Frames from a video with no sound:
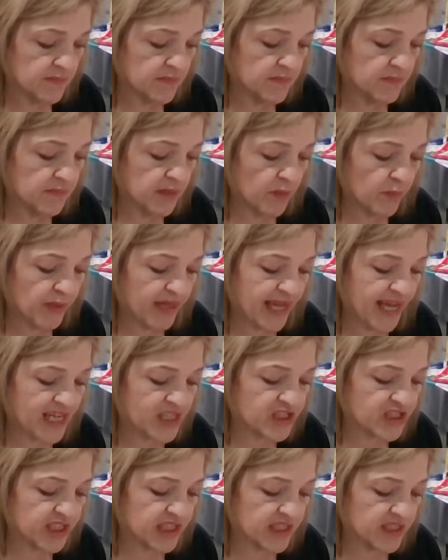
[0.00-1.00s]
but we
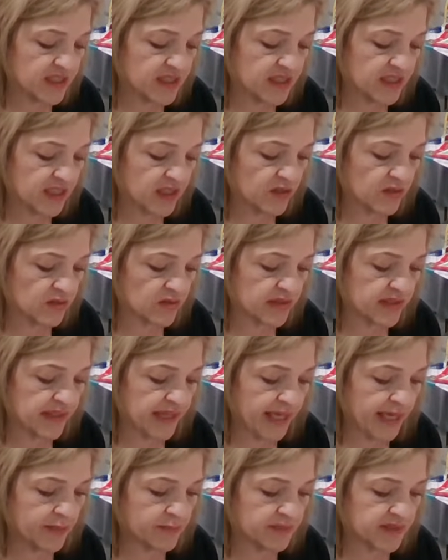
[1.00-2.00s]
actually,
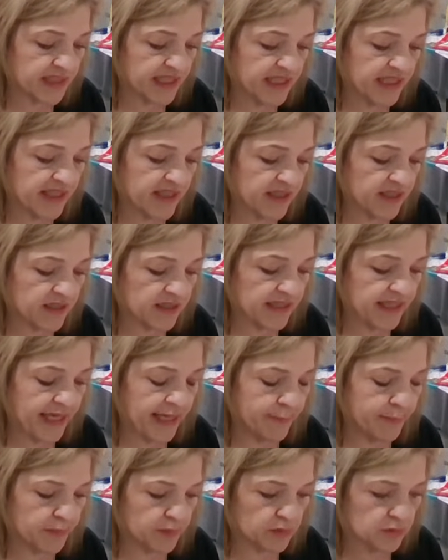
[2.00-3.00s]
camp in a
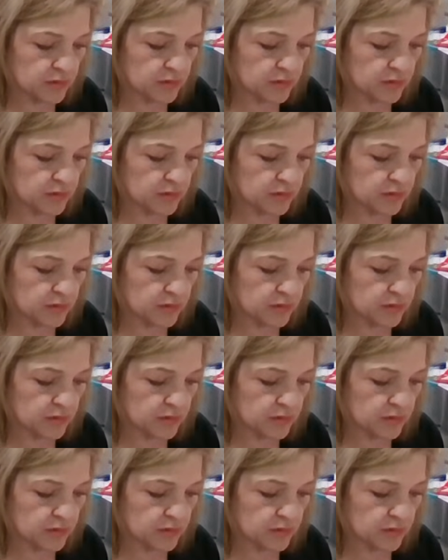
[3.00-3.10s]
camper.